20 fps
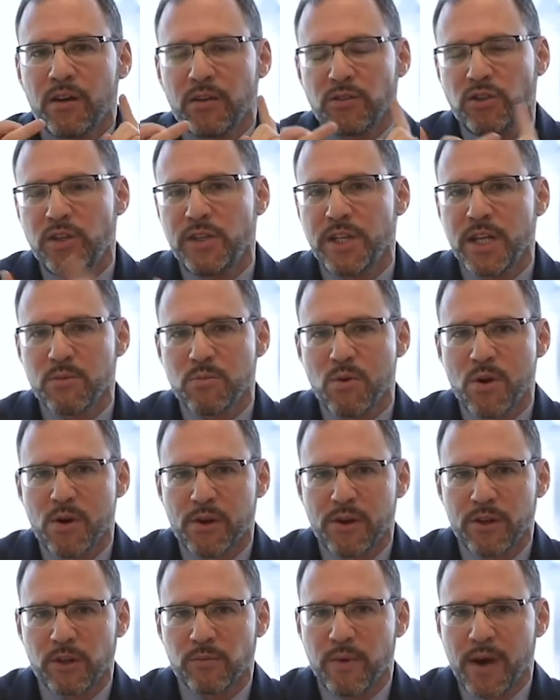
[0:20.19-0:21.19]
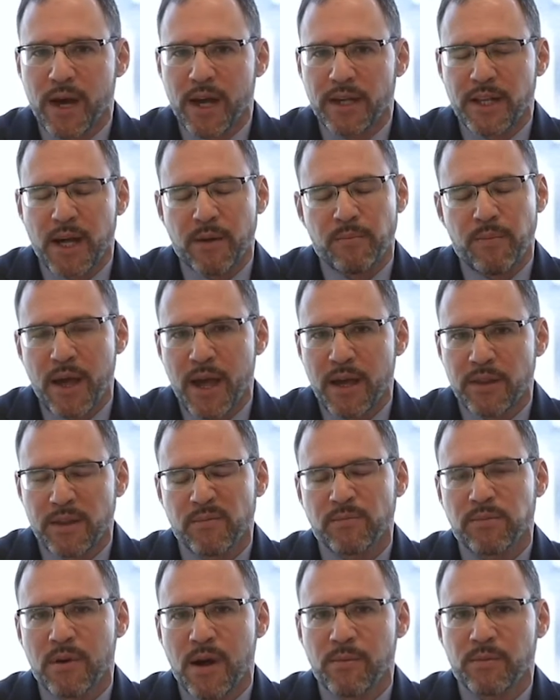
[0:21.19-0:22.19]
cheating workers by not paying
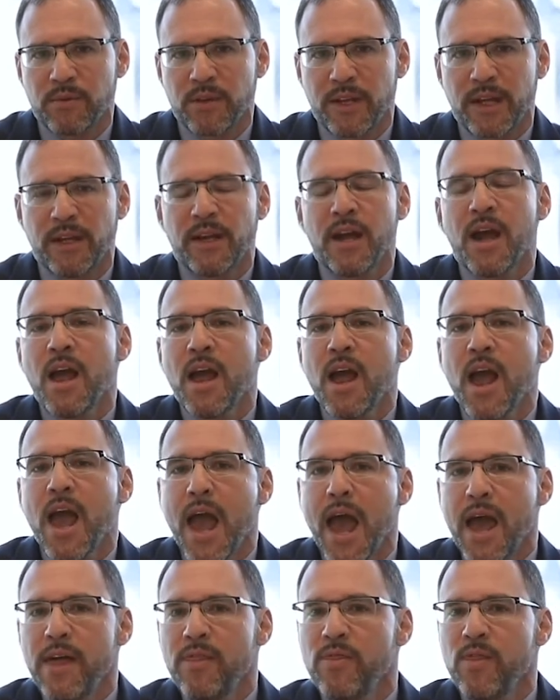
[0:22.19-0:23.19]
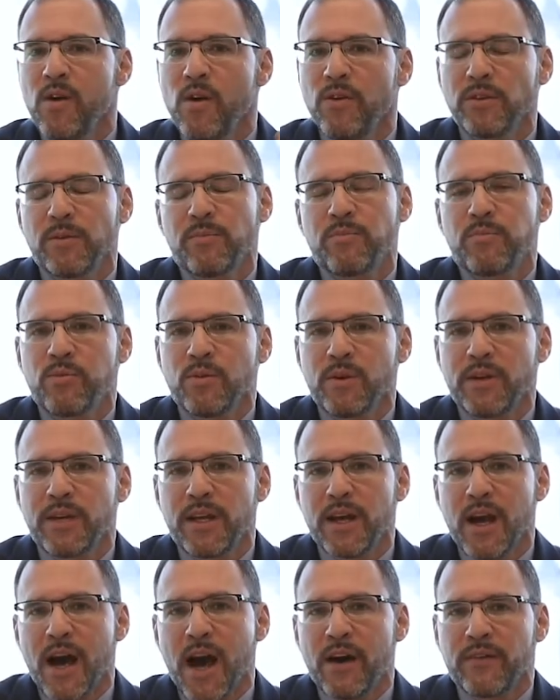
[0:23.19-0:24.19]
them properly, and those are
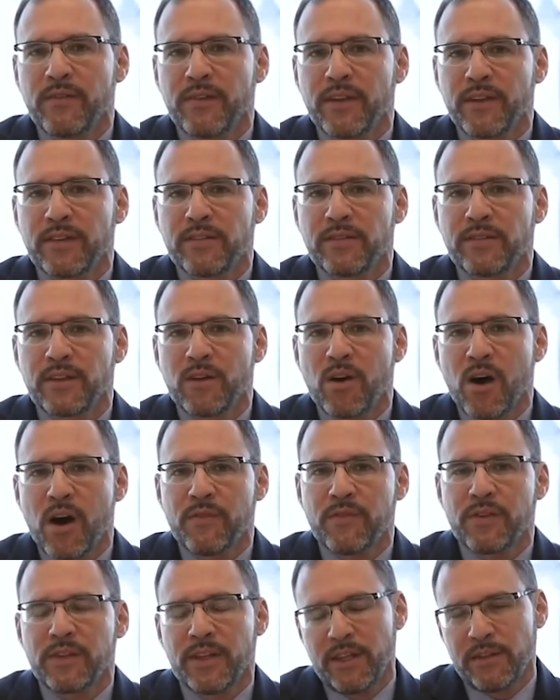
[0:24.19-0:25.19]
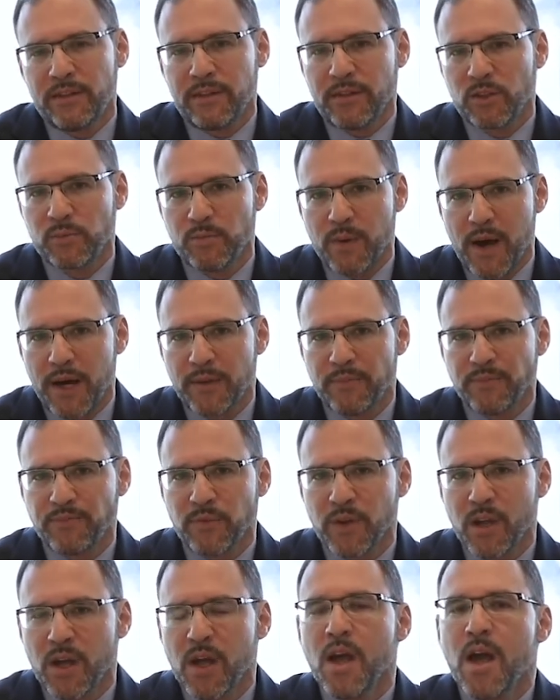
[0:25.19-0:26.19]
pretty obvious and often easy to spot.
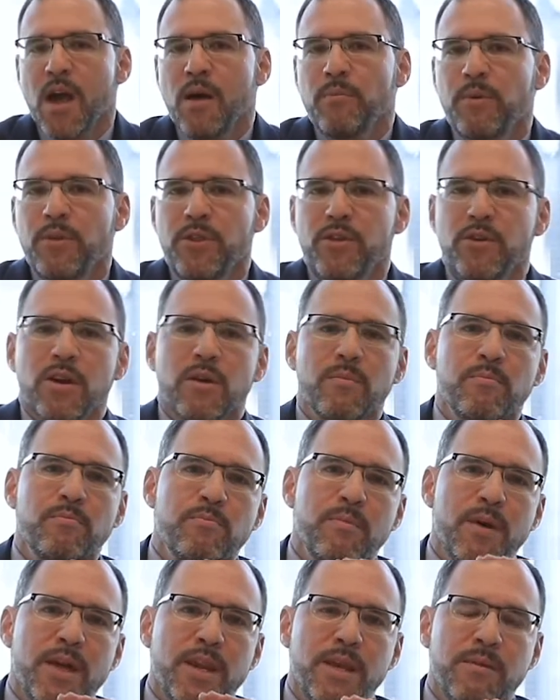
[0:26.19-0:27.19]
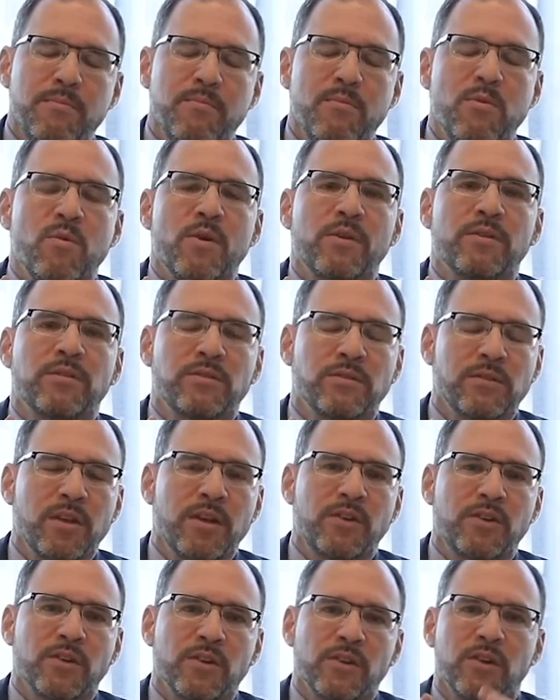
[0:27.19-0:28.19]
But there are many more
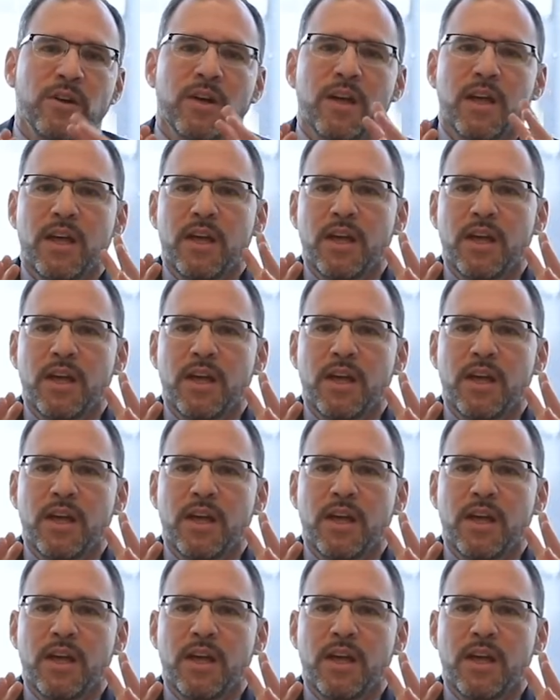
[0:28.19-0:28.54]
subtle